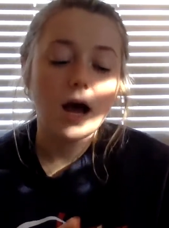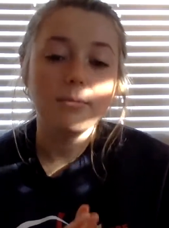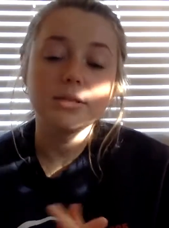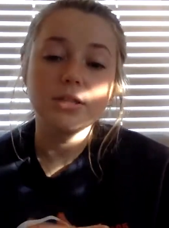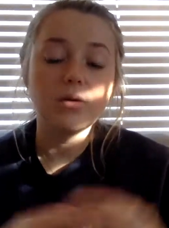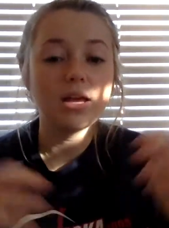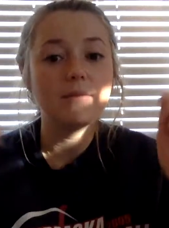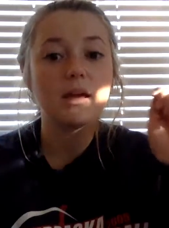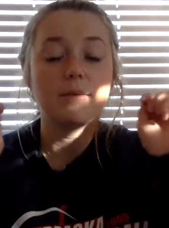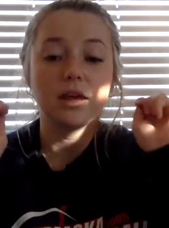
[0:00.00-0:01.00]
So give
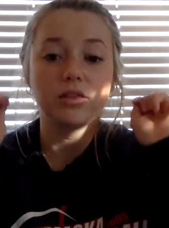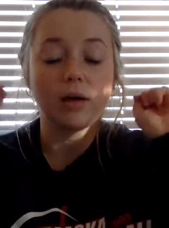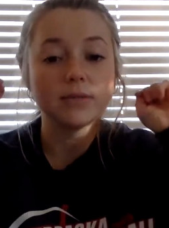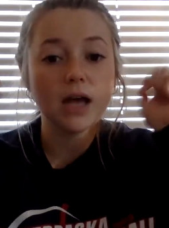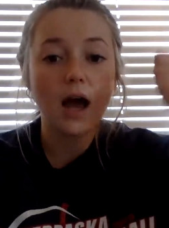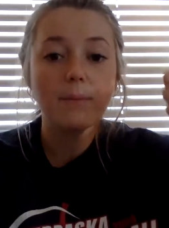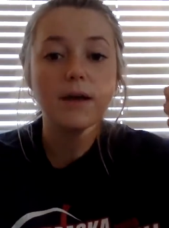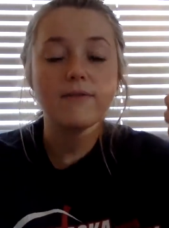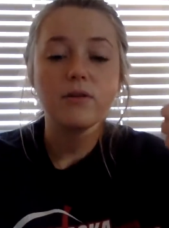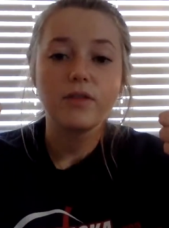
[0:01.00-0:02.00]
me a big thumbs up
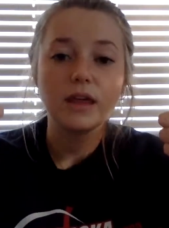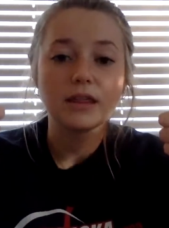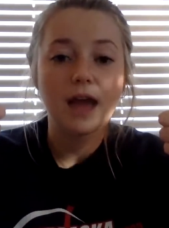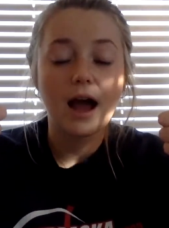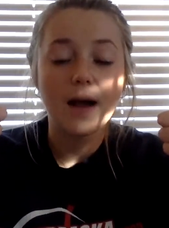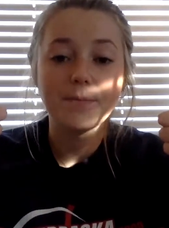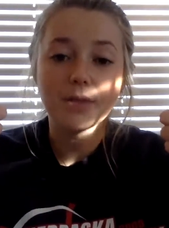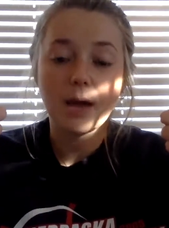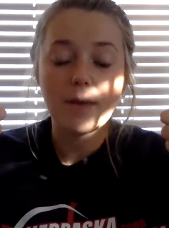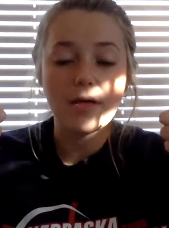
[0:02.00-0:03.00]
if you think that
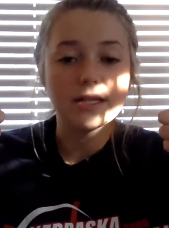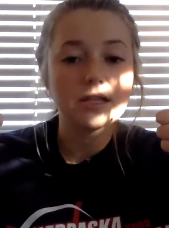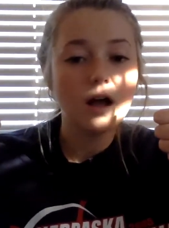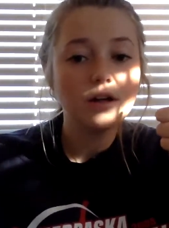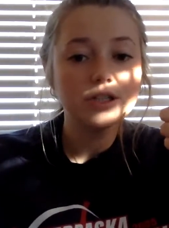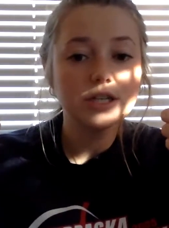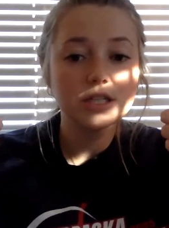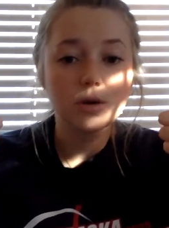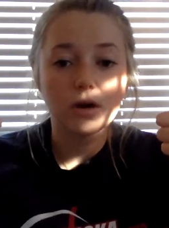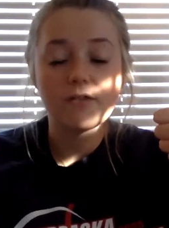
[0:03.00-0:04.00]
a
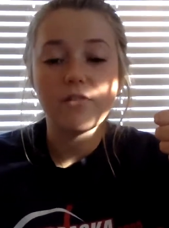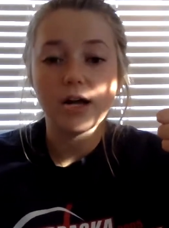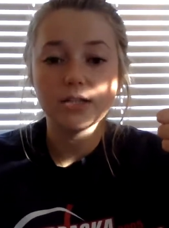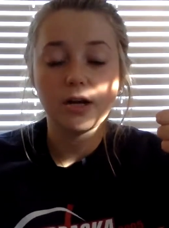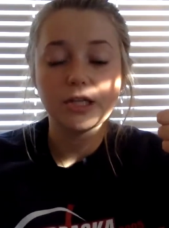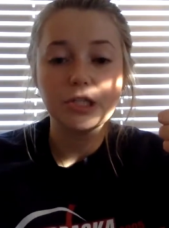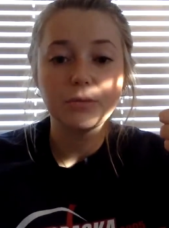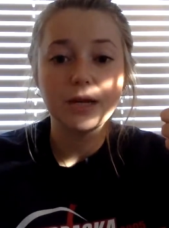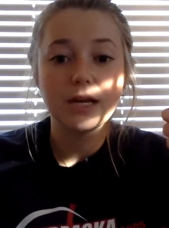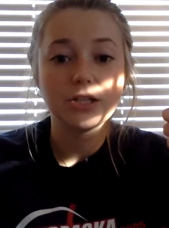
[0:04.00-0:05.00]
paleontologist or a fossil hunter would
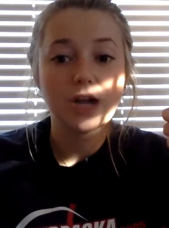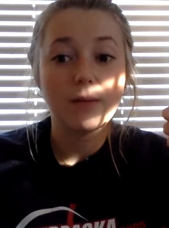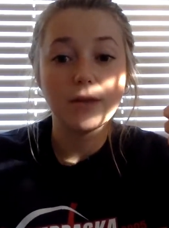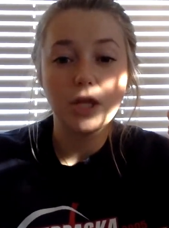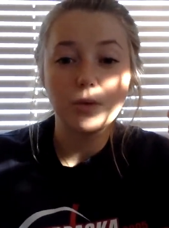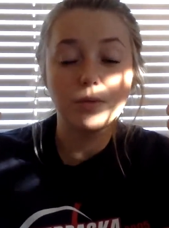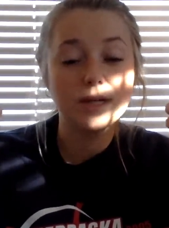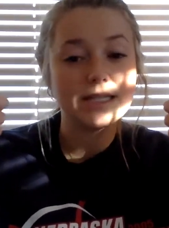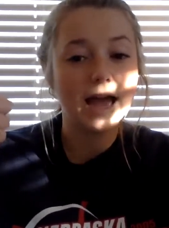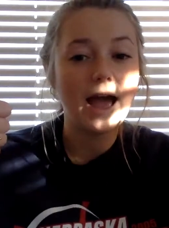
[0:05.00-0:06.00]
be a job that you would
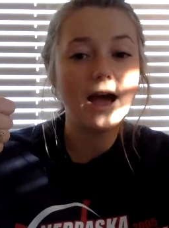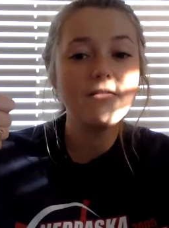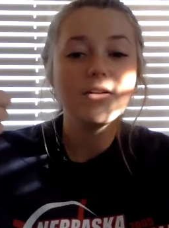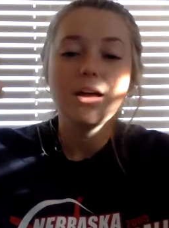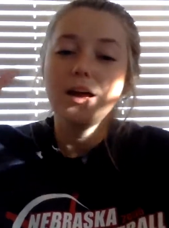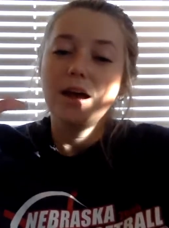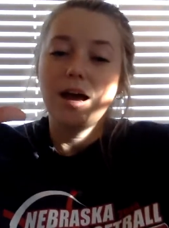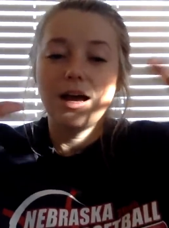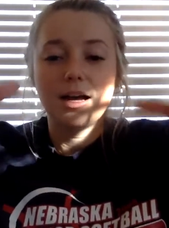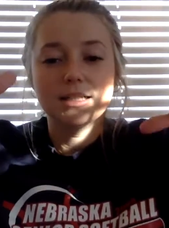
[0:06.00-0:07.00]
want to have.
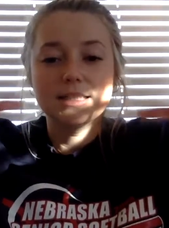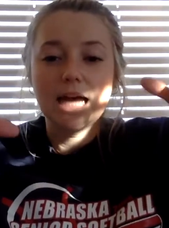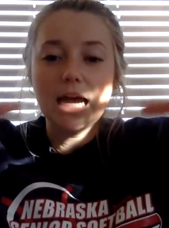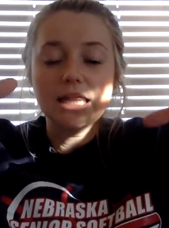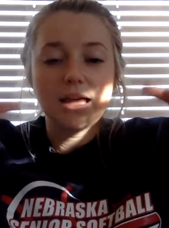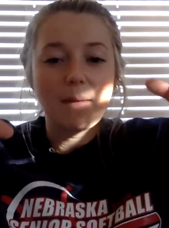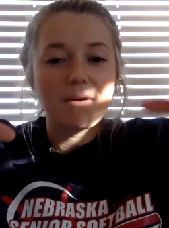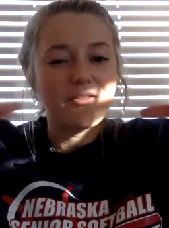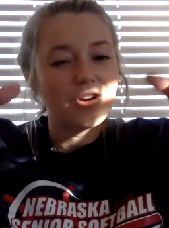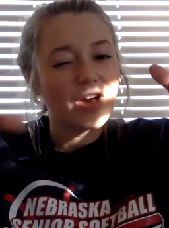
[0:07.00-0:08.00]
A side thumb
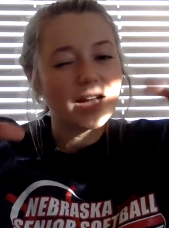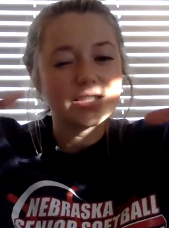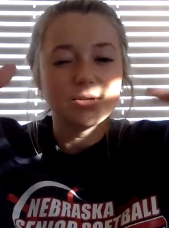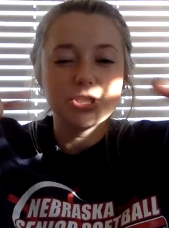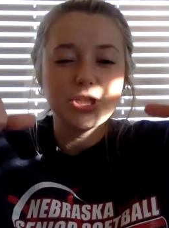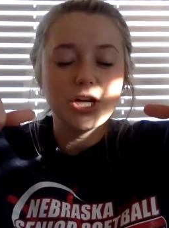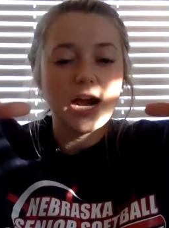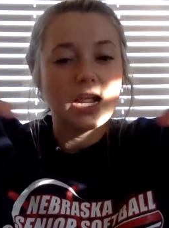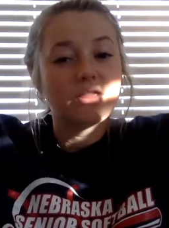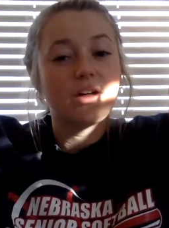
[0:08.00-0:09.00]
if you're not so sure,
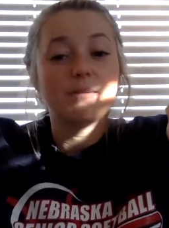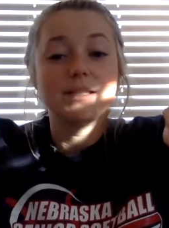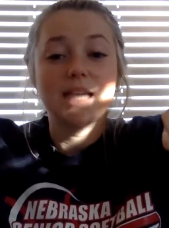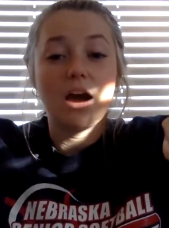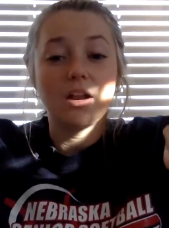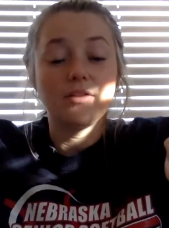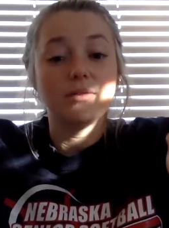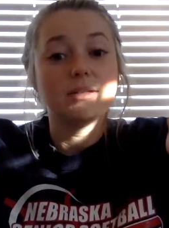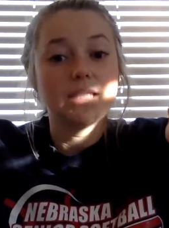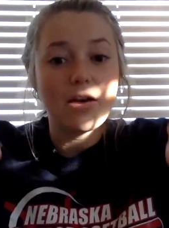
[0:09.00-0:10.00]
and a thumbs down if
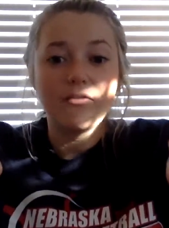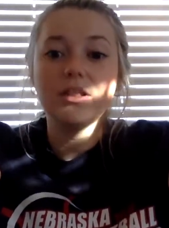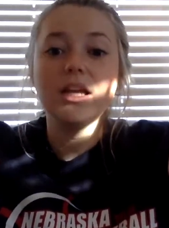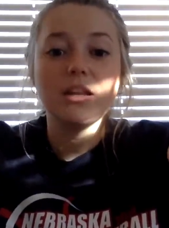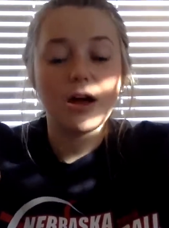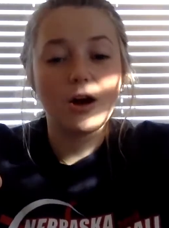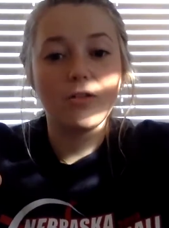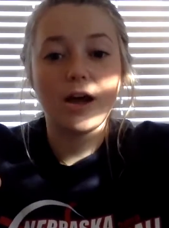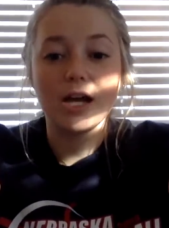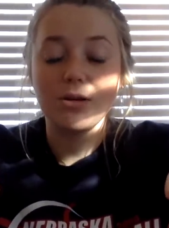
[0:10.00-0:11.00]
you definitely know
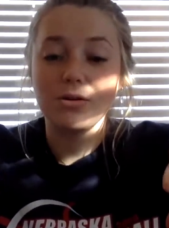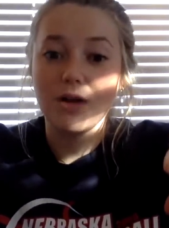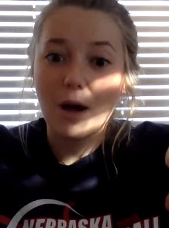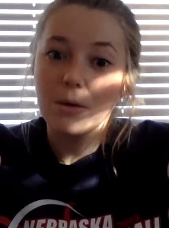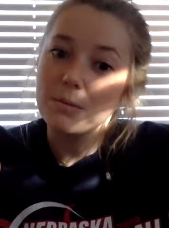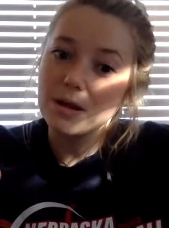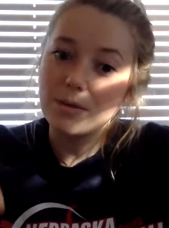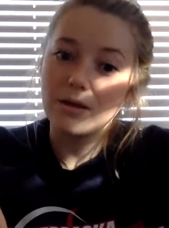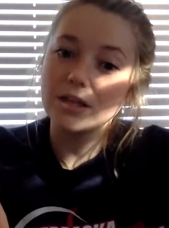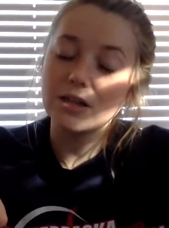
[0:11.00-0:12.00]
that you do not want to be a
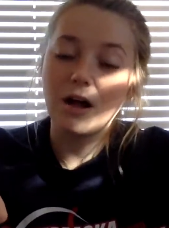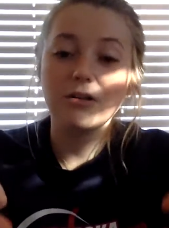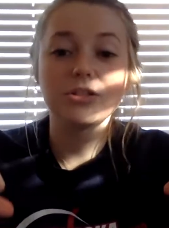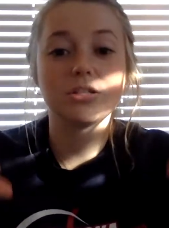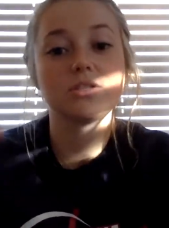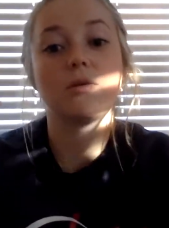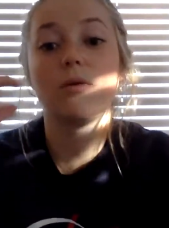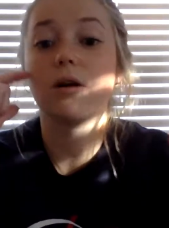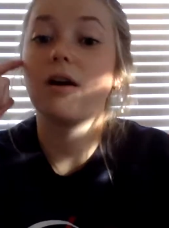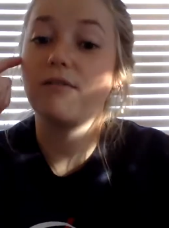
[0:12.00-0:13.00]
paleontologist
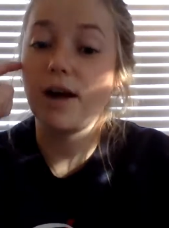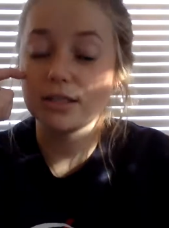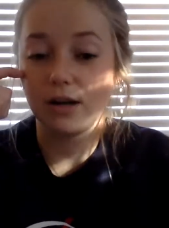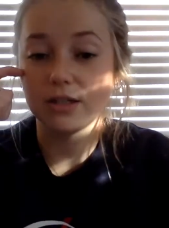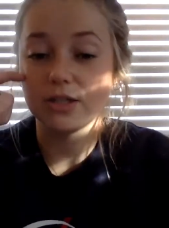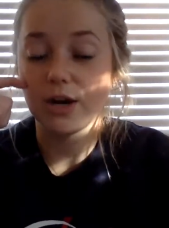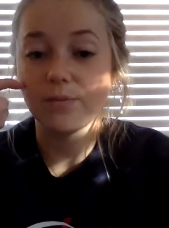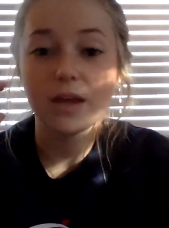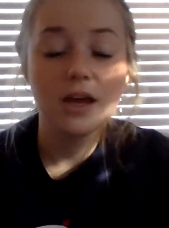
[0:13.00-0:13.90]
or a fossil hunter.